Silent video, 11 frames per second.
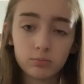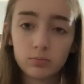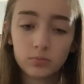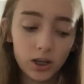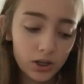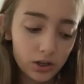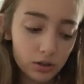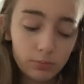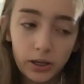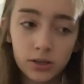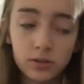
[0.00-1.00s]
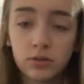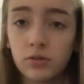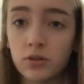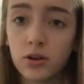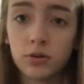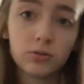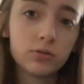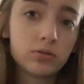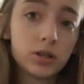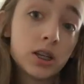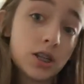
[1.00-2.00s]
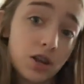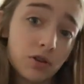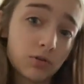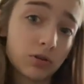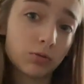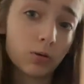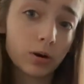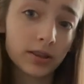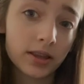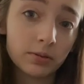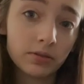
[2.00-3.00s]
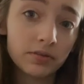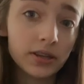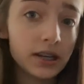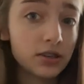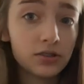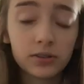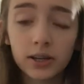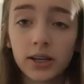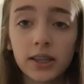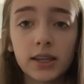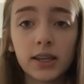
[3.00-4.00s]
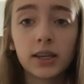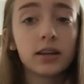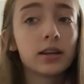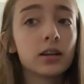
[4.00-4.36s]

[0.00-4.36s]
in your bin so you can reward them if you need to or anything.